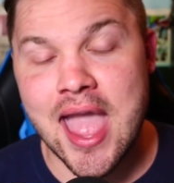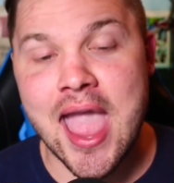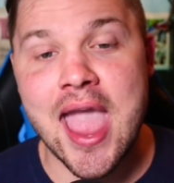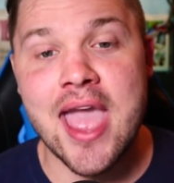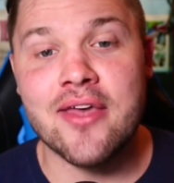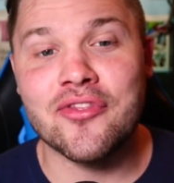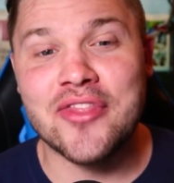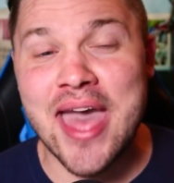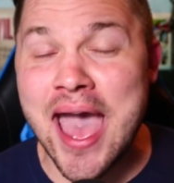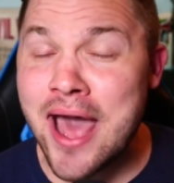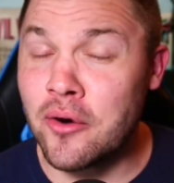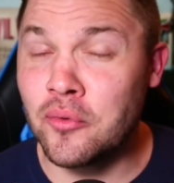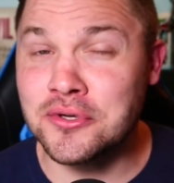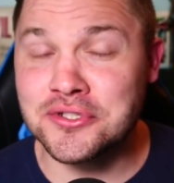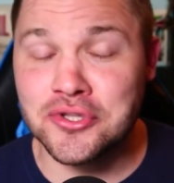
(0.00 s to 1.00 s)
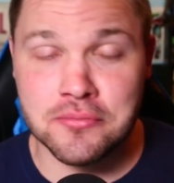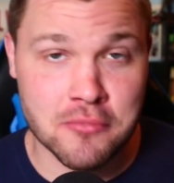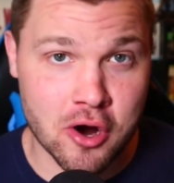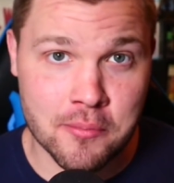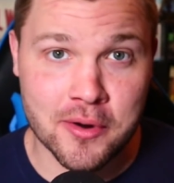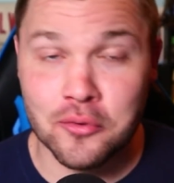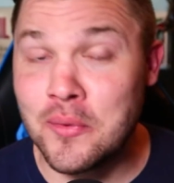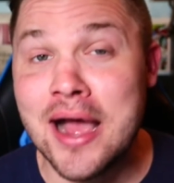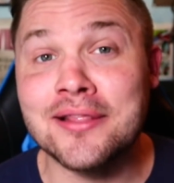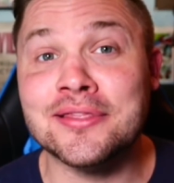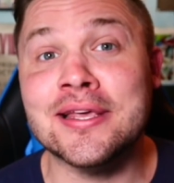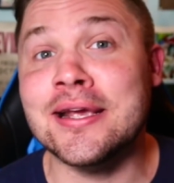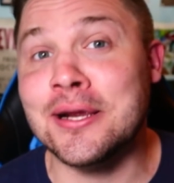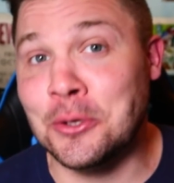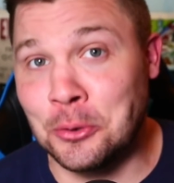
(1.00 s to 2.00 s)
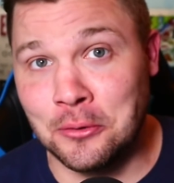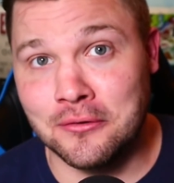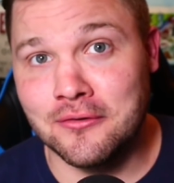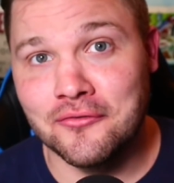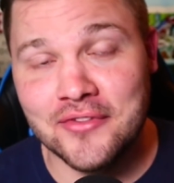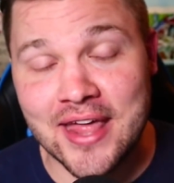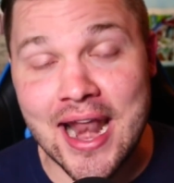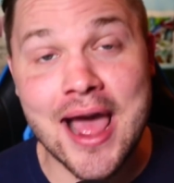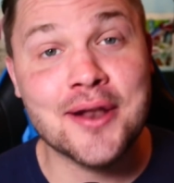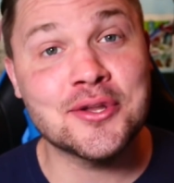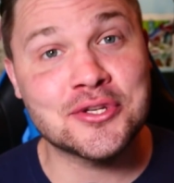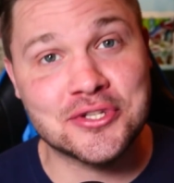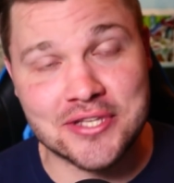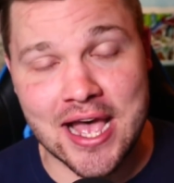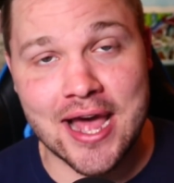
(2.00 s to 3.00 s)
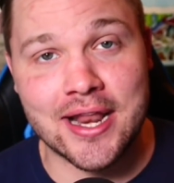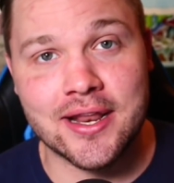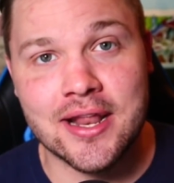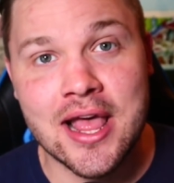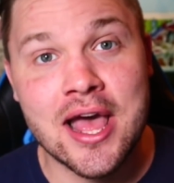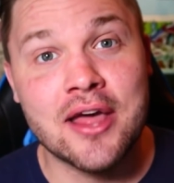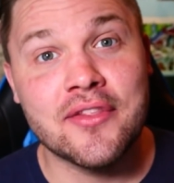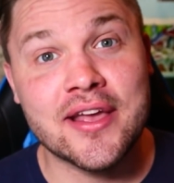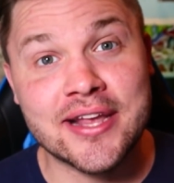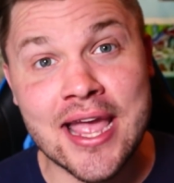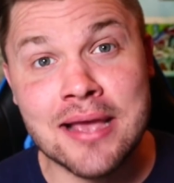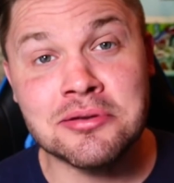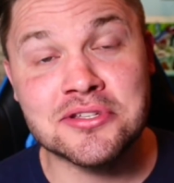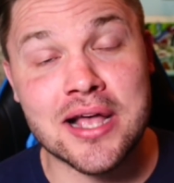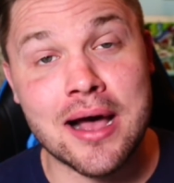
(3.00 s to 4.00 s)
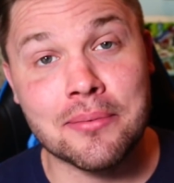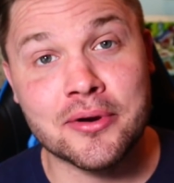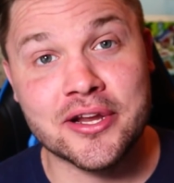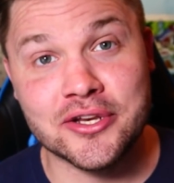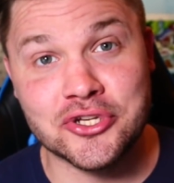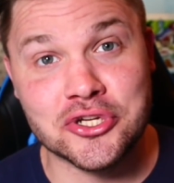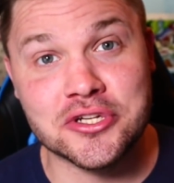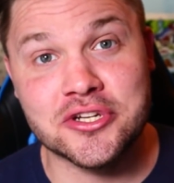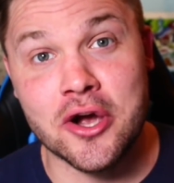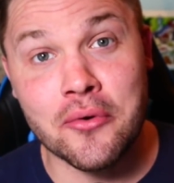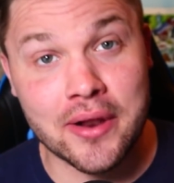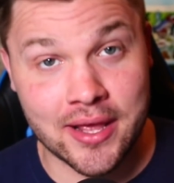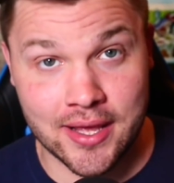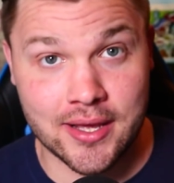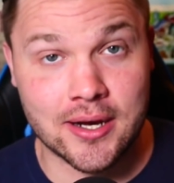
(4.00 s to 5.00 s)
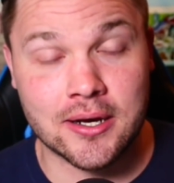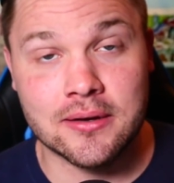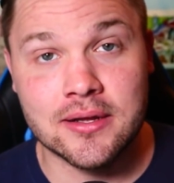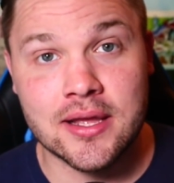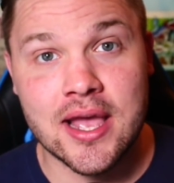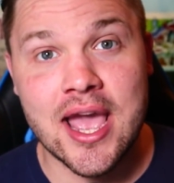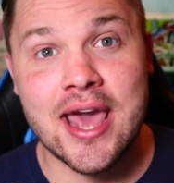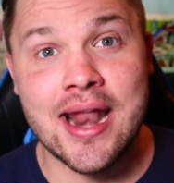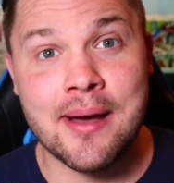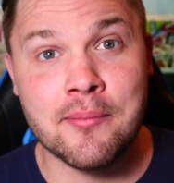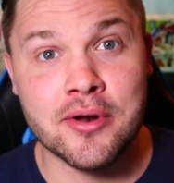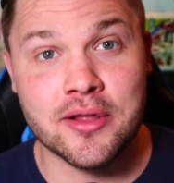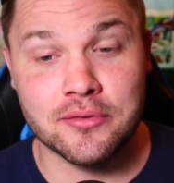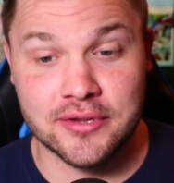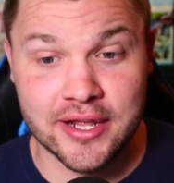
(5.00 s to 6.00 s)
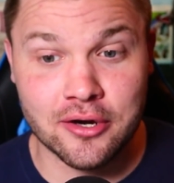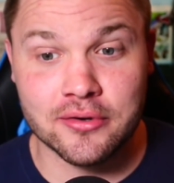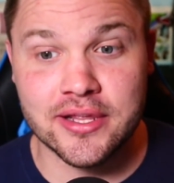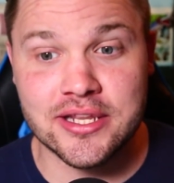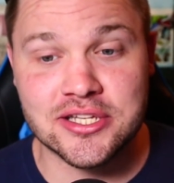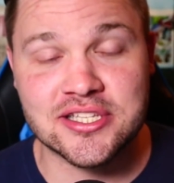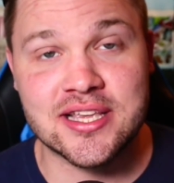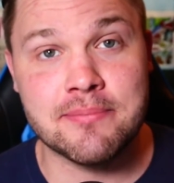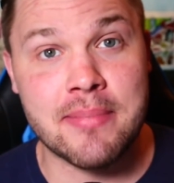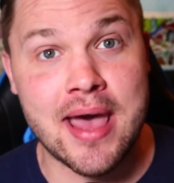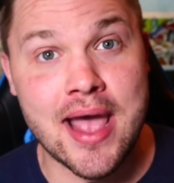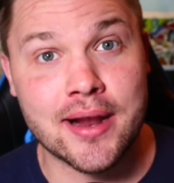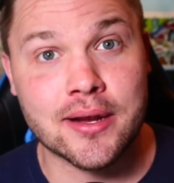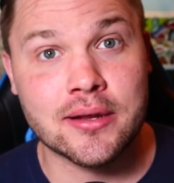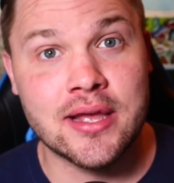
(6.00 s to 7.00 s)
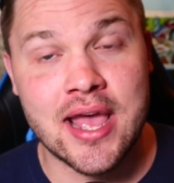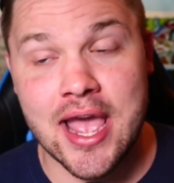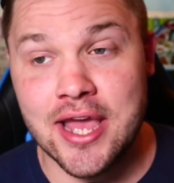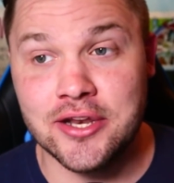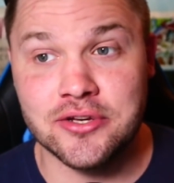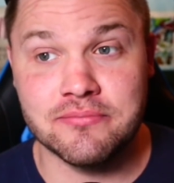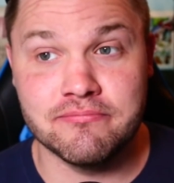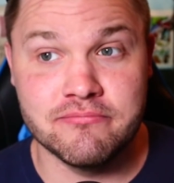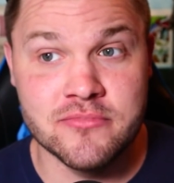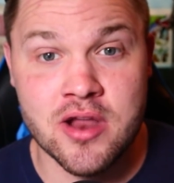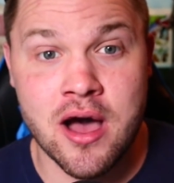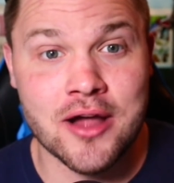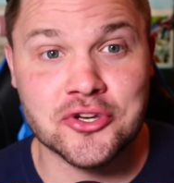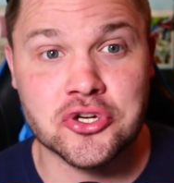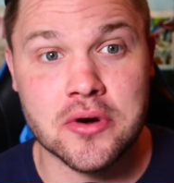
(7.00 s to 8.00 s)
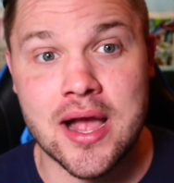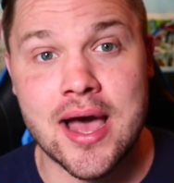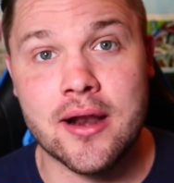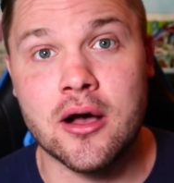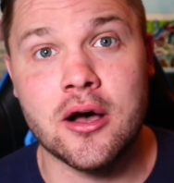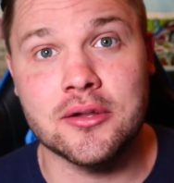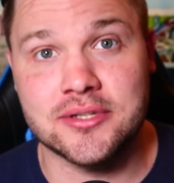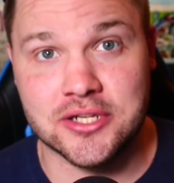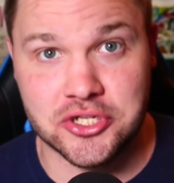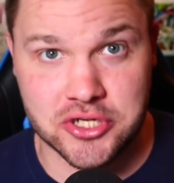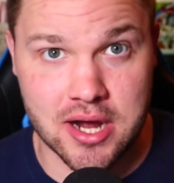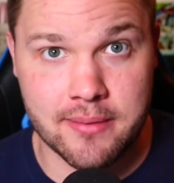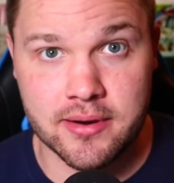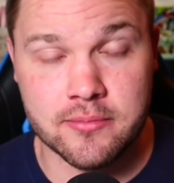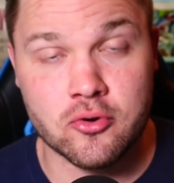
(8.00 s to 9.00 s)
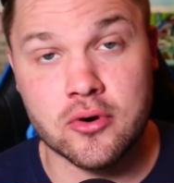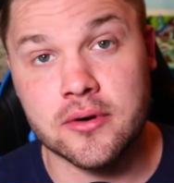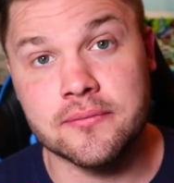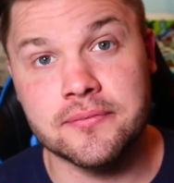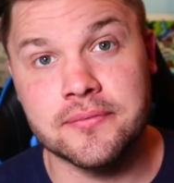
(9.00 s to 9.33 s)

And that was the moment right there that I decided that GameStop could just go to hell, and I'm going to literally sit back and not try at all at this job anymore,